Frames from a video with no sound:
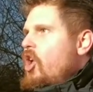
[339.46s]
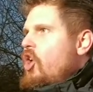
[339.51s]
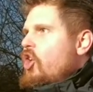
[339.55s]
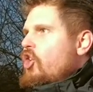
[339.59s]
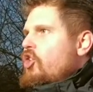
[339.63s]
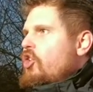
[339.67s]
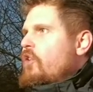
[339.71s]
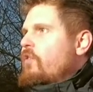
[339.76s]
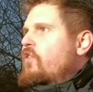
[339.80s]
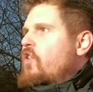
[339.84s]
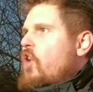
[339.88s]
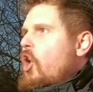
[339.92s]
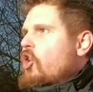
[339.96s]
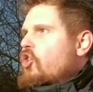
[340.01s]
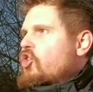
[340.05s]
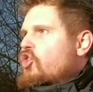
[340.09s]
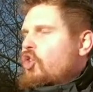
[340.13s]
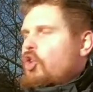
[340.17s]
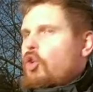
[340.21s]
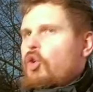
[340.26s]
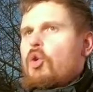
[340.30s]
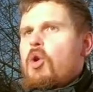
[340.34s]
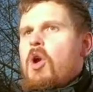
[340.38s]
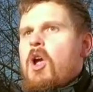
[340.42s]
You've got
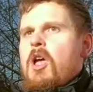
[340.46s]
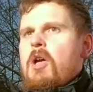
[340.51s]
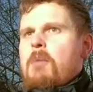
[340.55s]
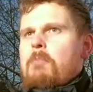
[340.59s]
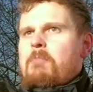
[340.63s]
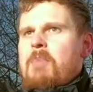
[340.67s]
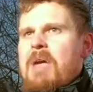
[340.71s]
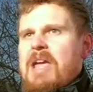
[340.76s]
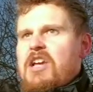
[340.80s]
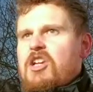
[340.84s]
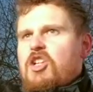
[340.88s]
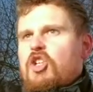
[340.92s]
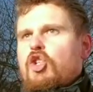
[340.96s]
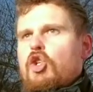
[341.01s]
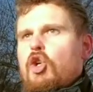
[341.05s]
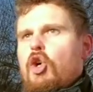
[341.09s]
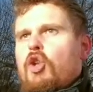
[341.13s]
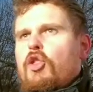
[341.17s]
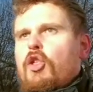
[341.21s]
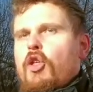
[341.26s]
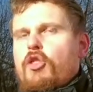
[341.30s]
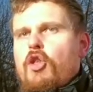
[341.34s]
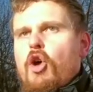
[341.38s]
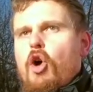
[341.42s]
to make sure
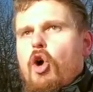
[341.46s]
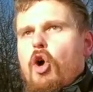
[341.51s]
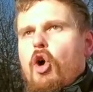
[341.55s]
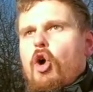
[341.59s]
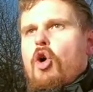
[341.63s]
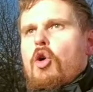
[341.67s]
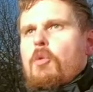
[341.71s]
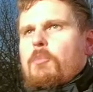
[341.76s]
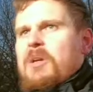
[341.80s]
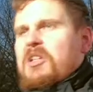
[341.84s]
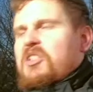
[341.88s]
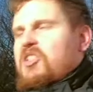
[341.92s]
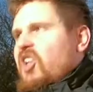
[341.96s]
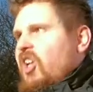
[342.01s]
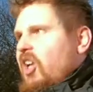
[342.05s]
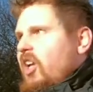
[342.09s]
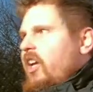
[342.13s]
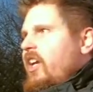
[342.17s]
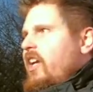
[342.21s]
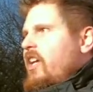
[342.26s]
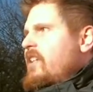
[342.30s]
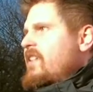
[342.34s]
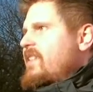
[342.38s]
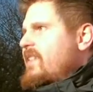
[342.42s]
that the home is
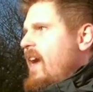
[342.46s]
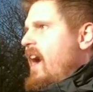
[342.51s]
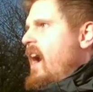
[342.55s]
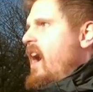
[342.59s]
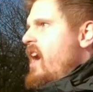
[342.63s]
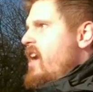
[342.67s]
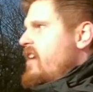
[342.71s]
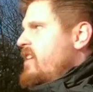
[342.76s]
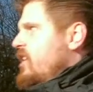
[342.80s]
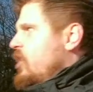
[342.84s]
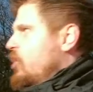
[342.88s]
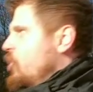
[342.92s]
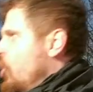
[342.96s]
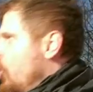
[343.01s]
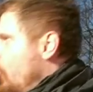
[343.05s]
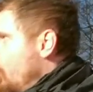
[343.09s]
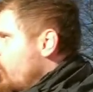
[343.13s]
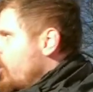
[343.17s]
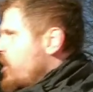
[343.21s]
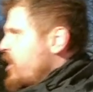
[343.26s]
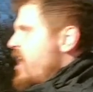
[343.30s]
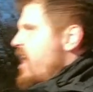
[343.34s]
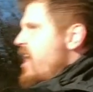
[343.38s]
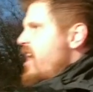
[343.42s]
clean, tidy and
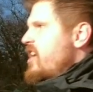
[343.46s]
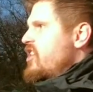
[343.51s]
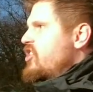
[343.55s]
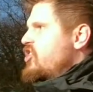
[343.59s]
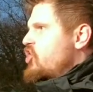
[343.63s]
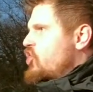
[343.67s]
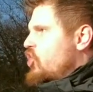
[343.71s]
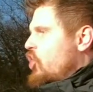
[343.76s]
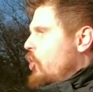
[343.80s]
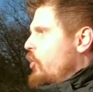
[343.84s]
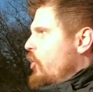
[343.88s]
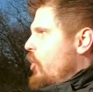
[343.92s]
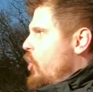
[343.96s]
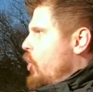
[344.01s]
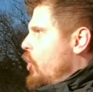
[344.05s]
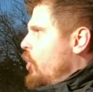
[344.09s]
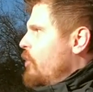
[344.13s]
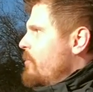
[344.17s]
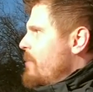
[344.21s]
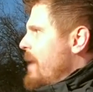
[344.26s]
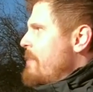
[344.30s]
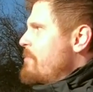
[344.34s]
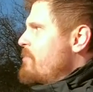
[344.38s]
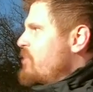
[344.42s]
organized so that
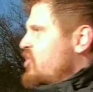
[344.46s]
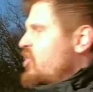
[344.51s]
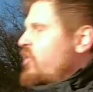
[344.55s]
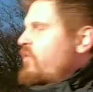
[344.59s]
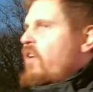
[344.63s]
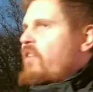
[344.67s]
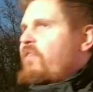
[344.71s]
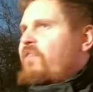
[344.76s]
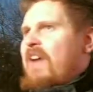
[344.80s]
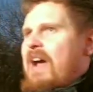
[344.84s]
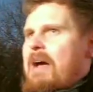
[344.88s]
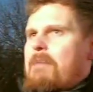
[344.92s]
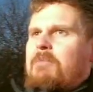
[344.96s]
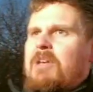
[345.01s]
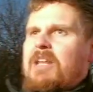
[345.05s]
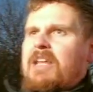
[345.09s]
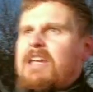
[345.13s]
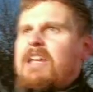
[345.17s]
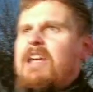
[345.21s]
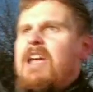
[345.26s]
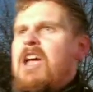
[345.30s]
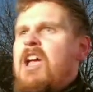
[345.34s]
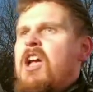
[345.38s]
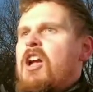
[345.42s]
all members of your
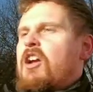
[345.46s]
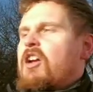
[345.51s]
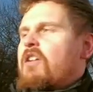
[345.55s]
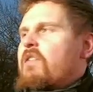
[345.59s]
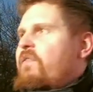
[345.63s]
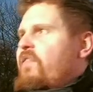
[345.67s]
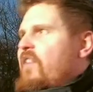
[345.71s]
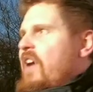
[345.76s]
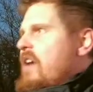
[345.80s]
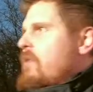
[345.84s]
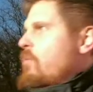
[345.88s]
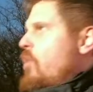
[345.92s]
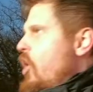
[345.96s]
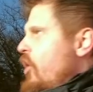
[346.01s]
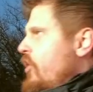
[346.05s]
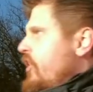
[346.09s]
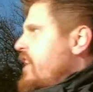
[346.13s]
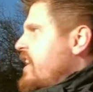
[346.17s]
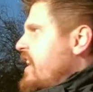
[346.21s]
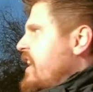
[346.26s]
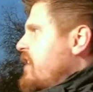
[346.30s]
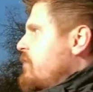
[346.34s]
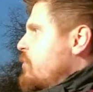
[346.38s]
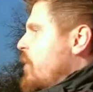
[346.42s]
family can find what
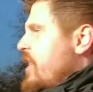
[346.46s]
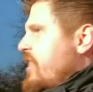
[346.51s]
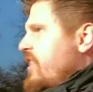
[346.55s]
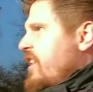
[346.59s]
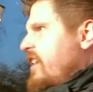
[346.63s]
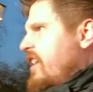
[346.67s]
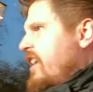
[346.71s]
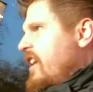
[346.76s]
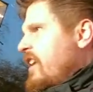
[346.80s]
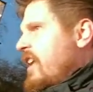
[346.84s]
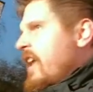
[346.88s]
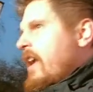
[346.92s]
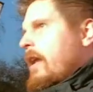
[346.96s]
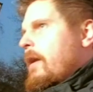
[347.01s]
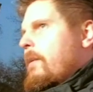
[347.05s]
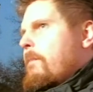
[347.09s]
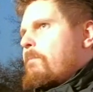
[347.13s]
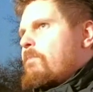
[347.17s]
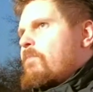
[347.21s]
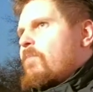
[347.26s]
they need when they need it.